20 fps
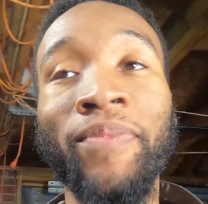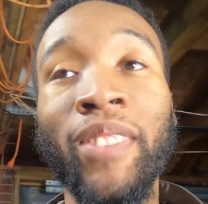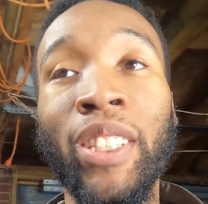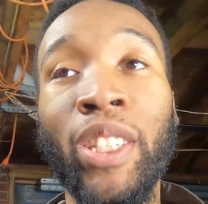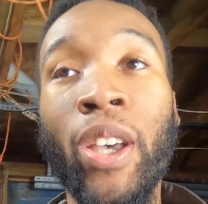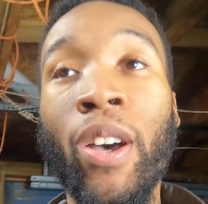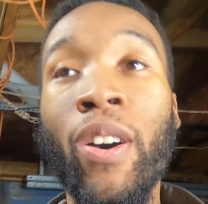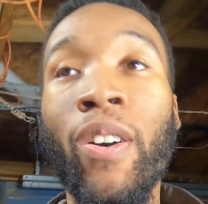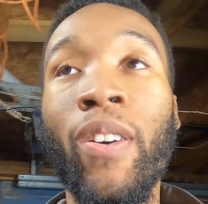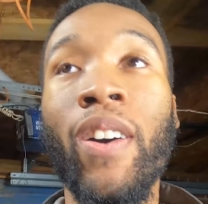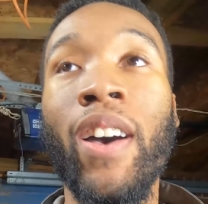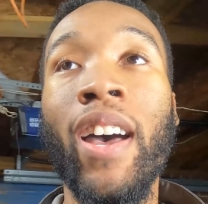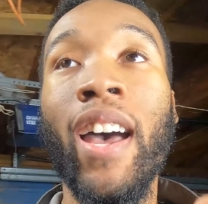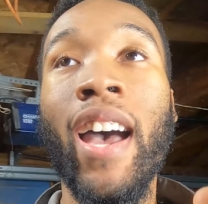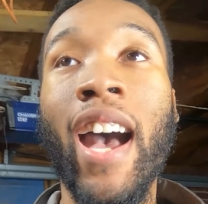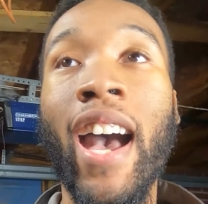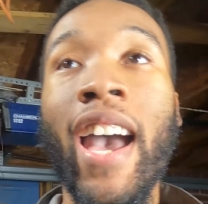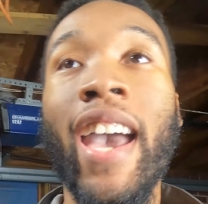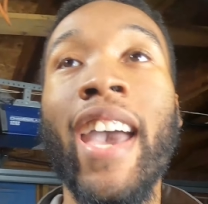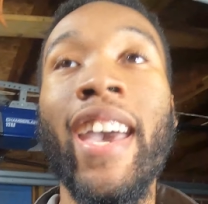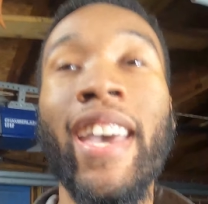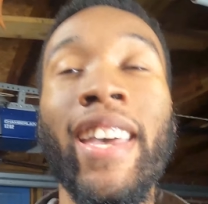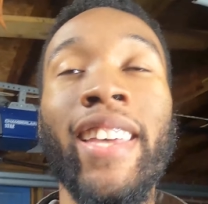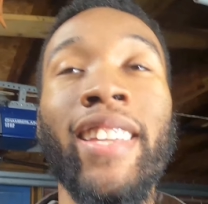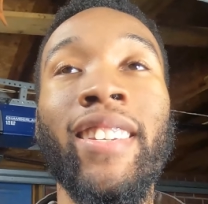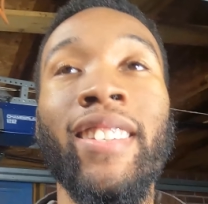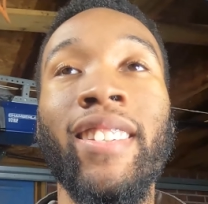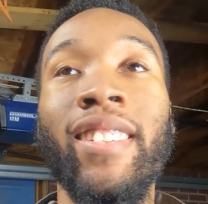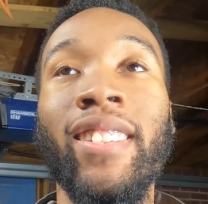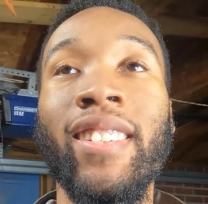So I
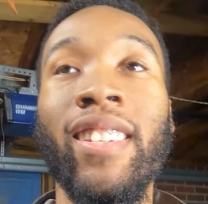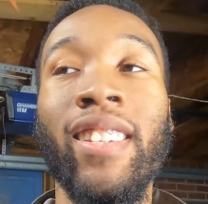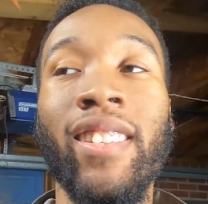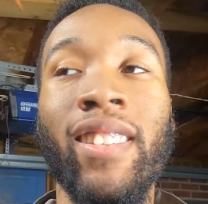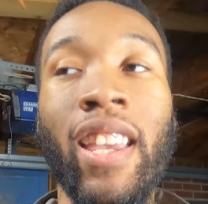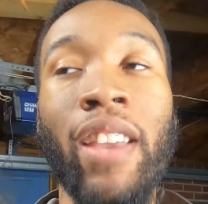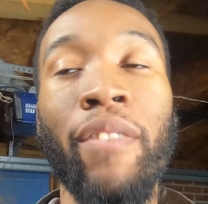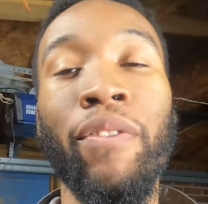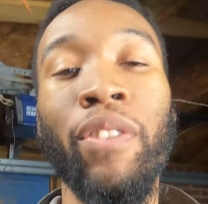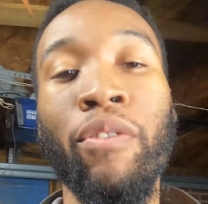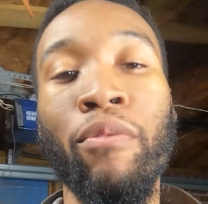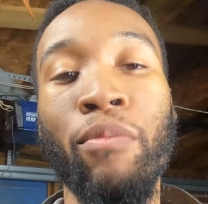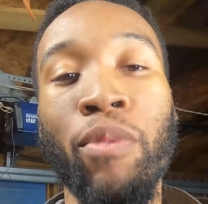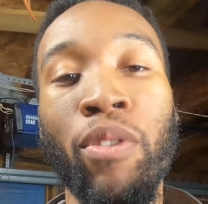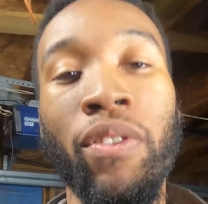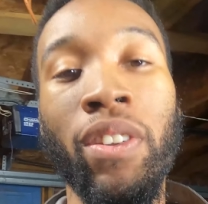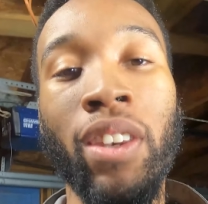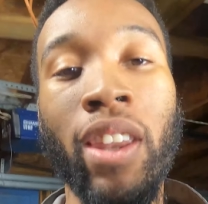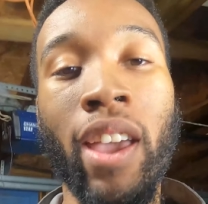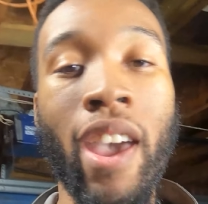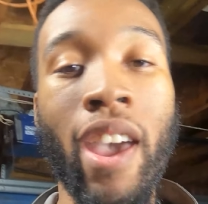had to safely remove it